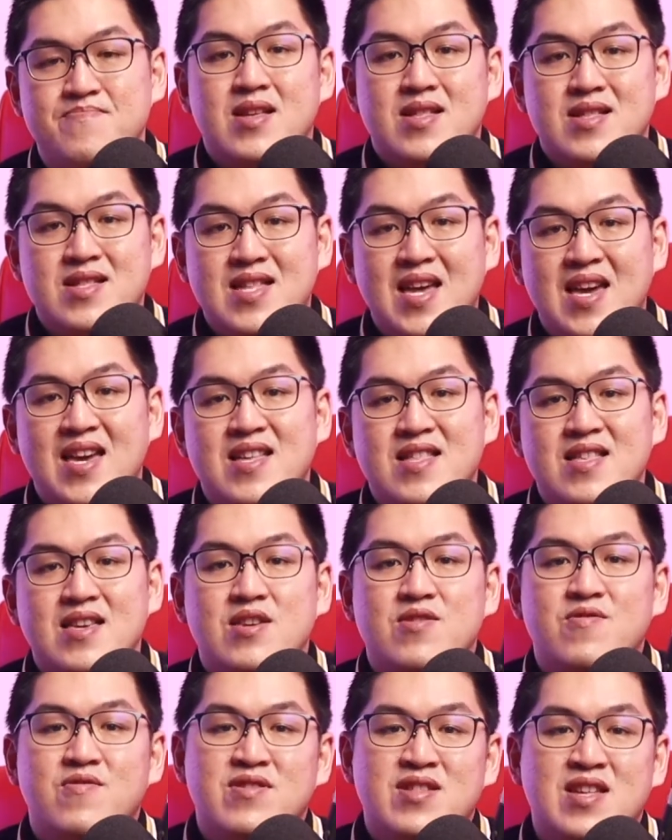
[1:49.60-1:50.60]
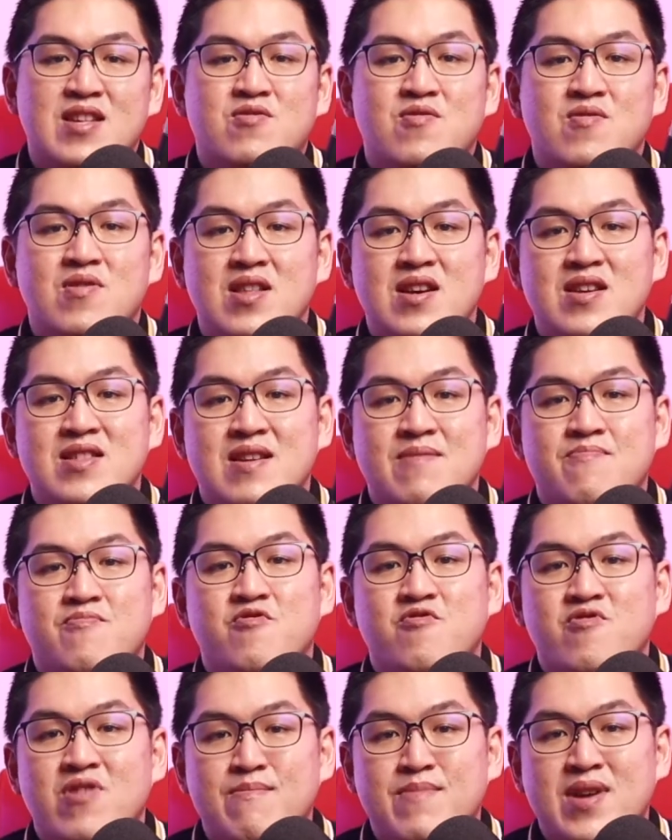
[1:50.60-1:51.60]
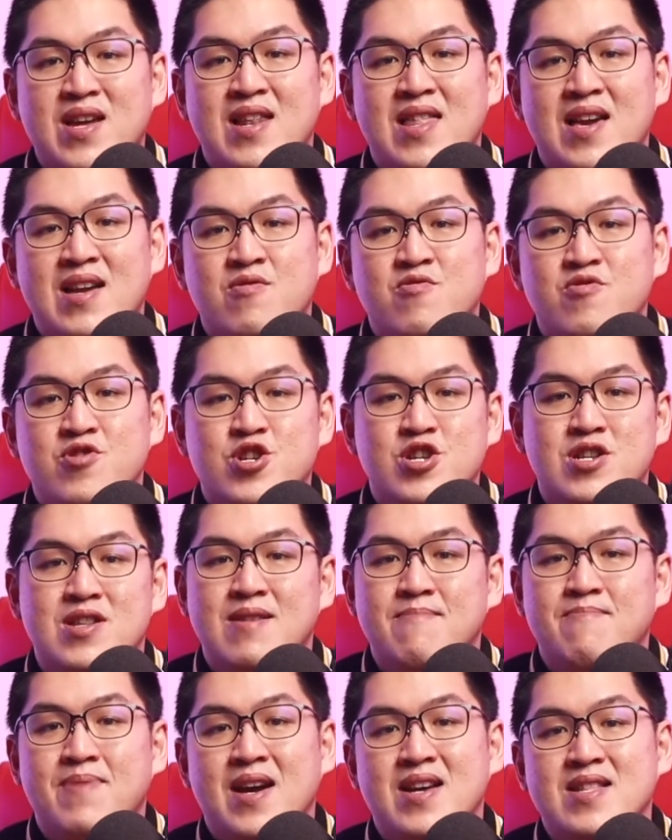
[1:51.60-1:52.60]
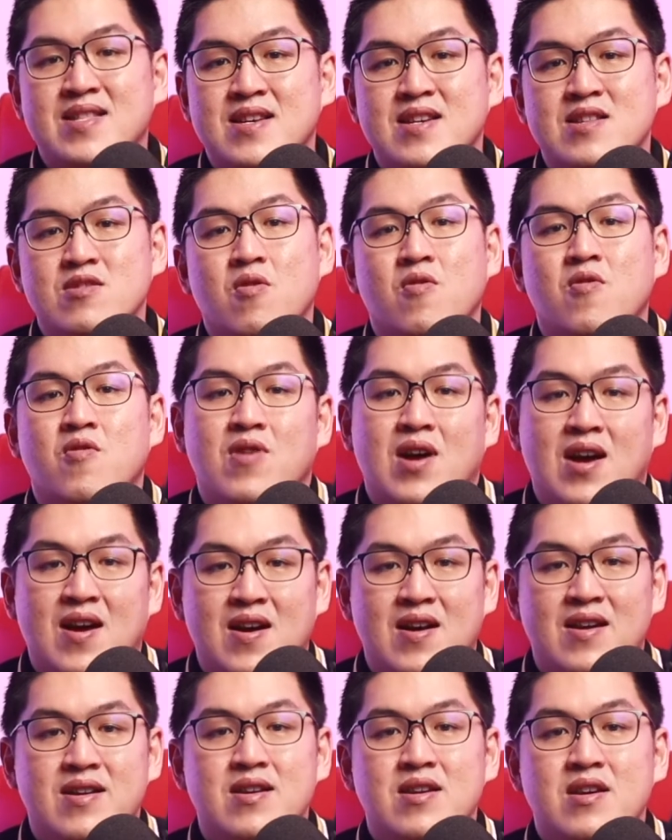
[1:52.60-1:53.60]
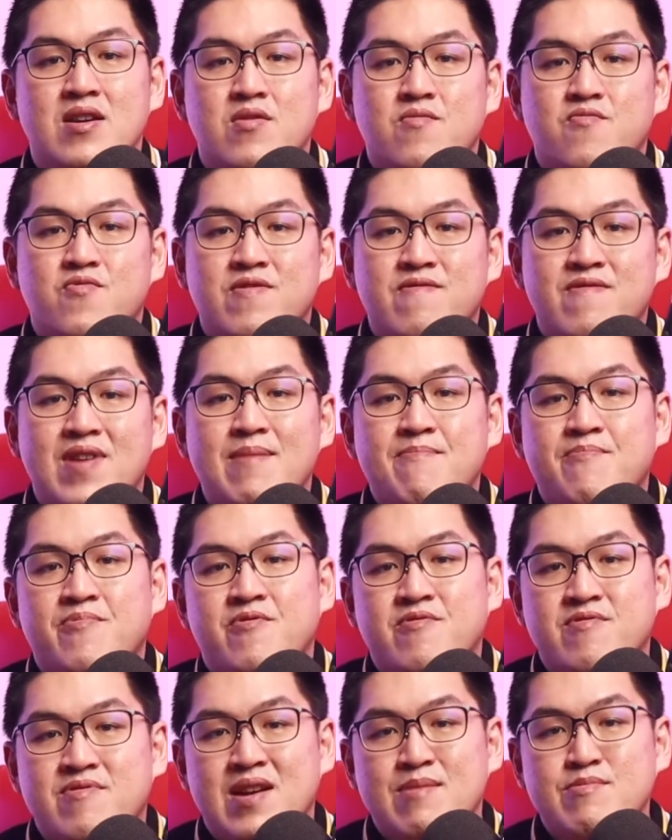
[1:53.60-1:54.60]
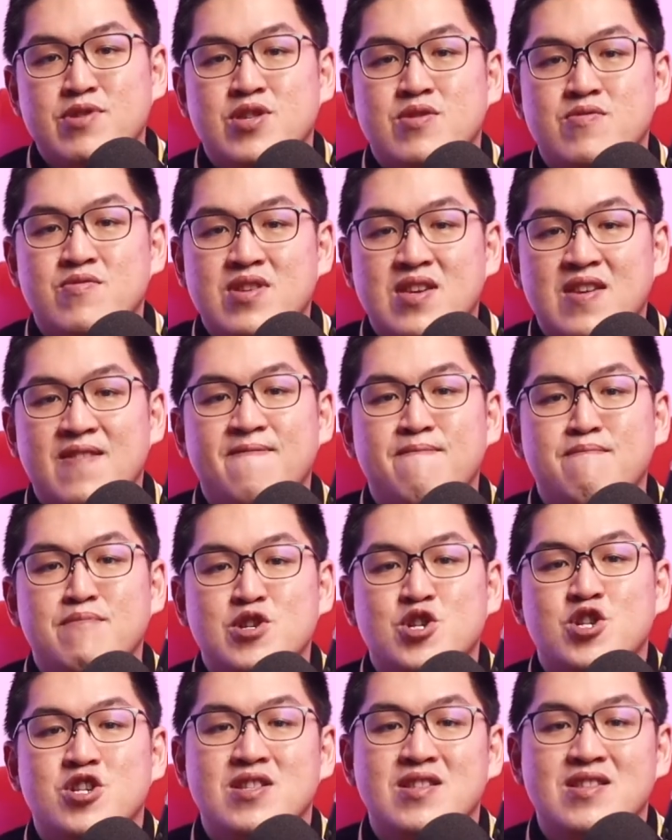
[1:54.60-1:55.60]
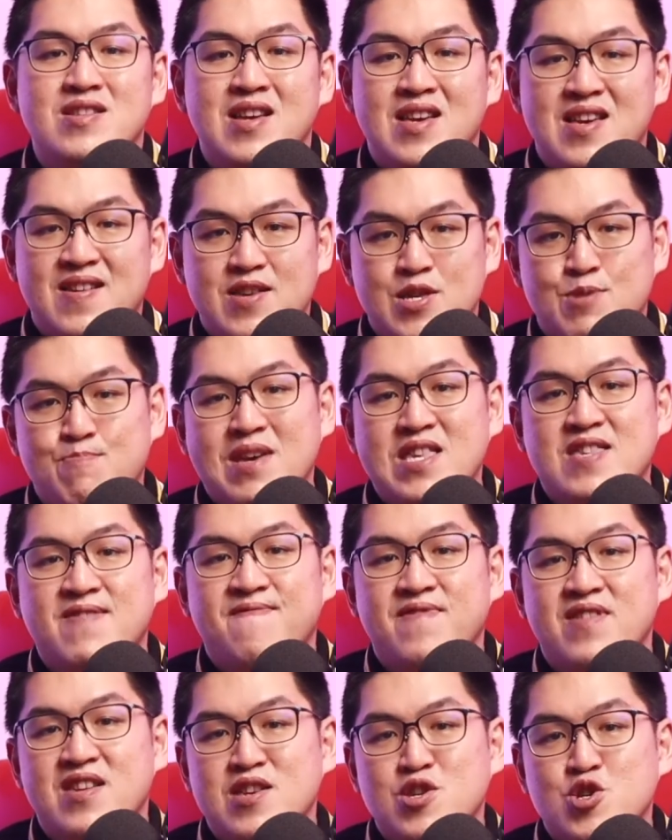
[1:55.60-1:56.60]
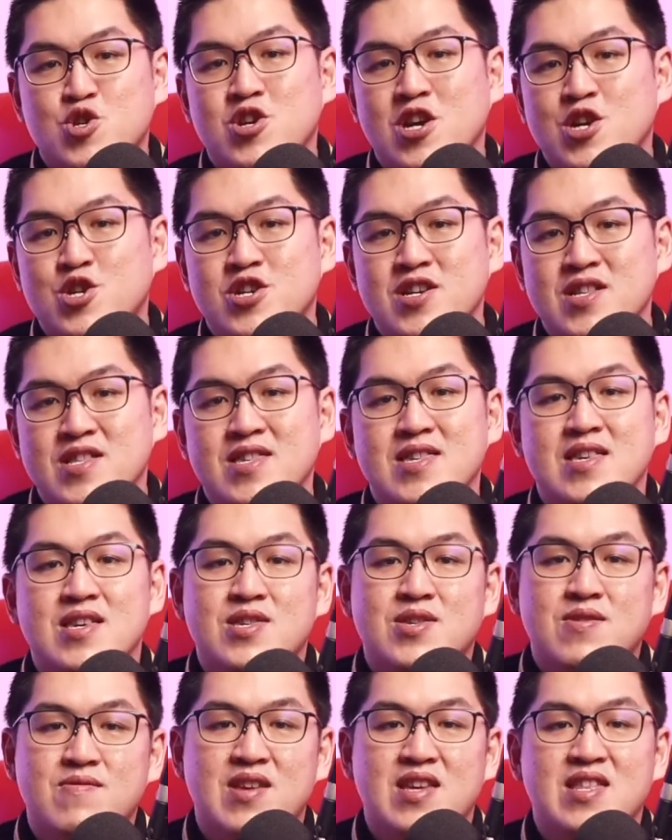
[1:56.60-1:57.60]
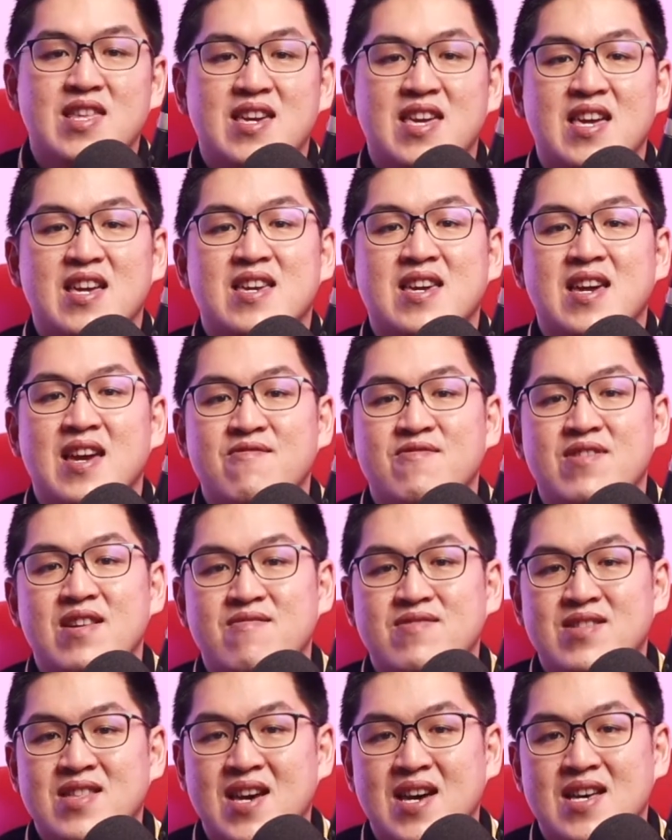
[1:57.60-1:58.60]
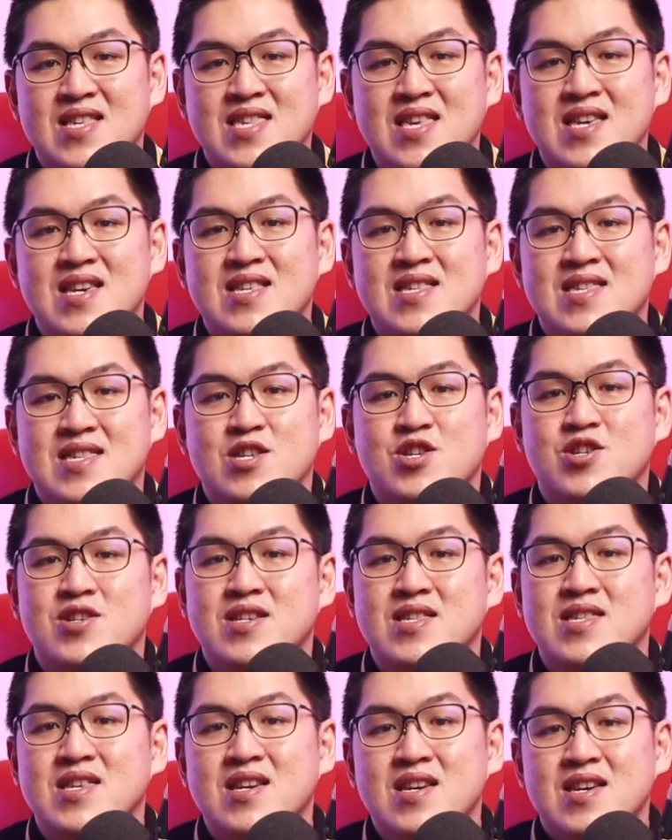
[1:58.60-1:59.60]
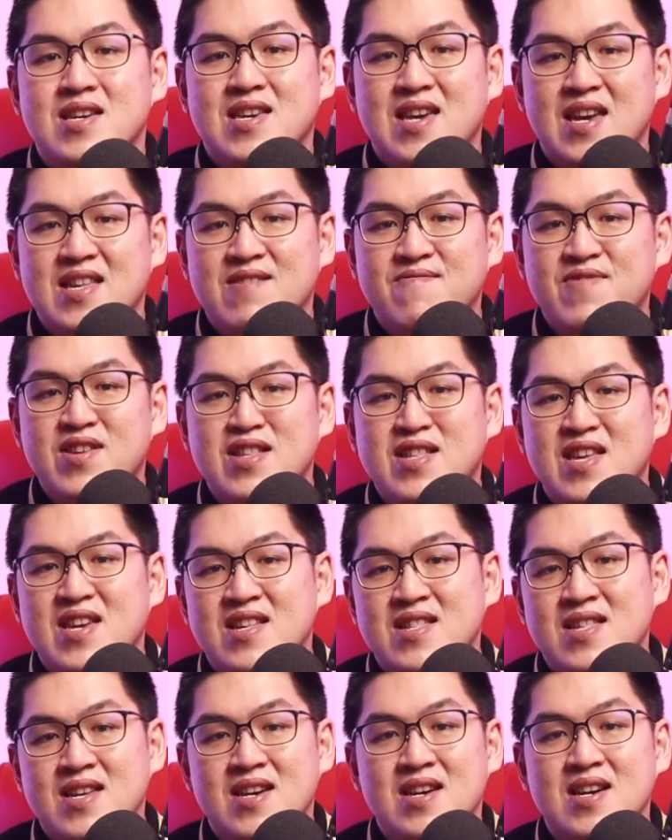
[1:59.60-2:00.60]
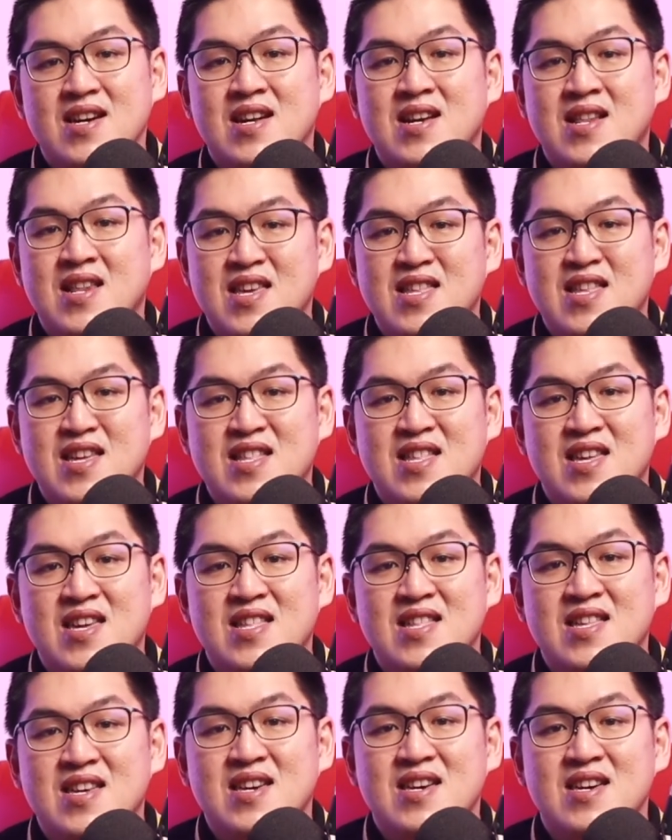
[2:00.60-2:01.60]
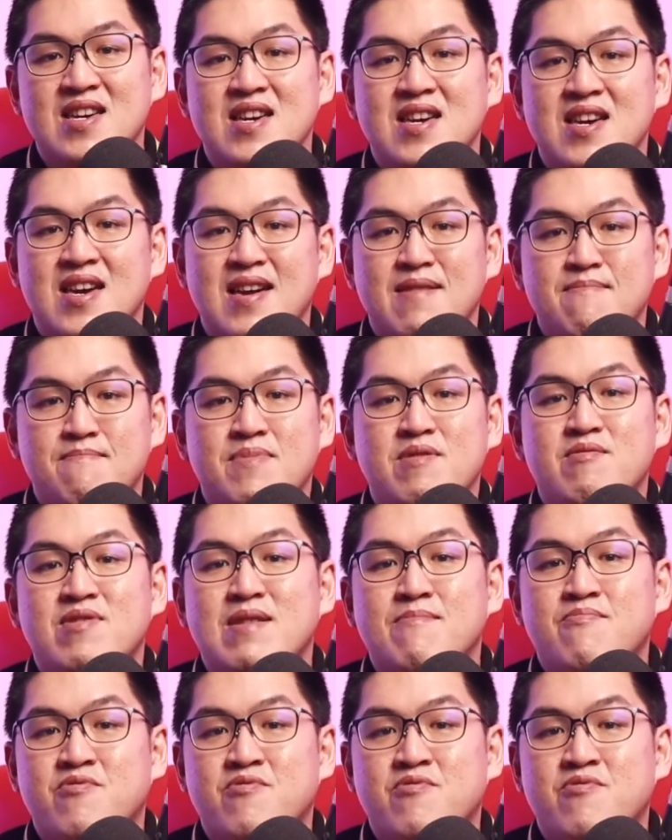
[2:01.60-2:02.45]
Then you need to learn a programming language like Python or R. We write programs to give machine specific instructions so that they can carry out tasks such as gathering data, cleaning data, and building